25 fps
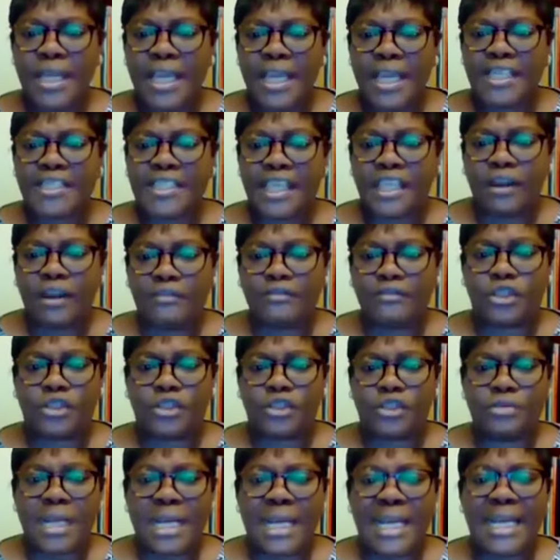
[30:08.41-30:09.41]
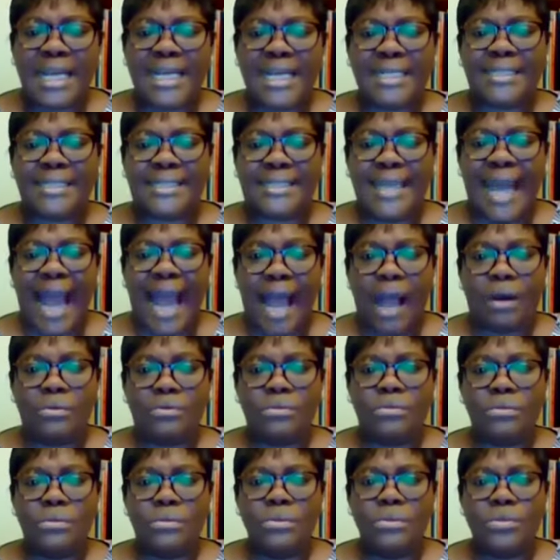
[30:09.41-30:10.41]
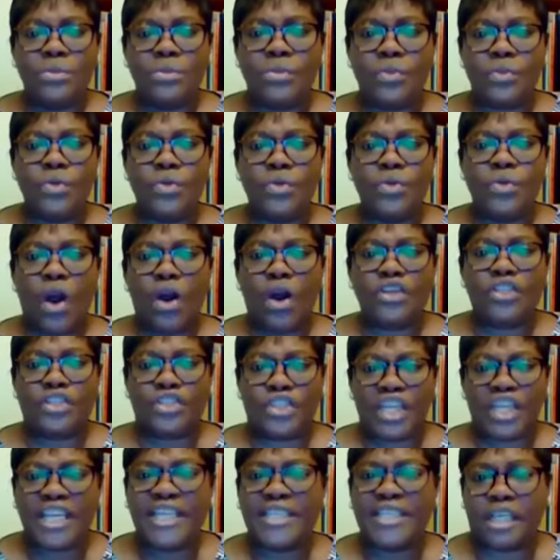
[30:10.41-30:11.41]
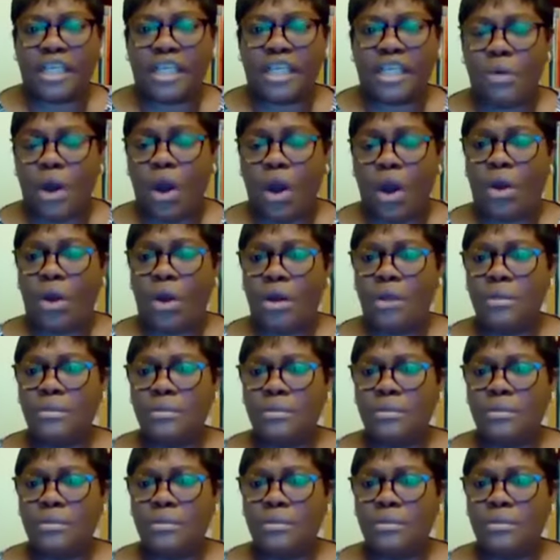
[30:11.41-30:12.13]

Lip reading: instead of drilling down to know Jesus more.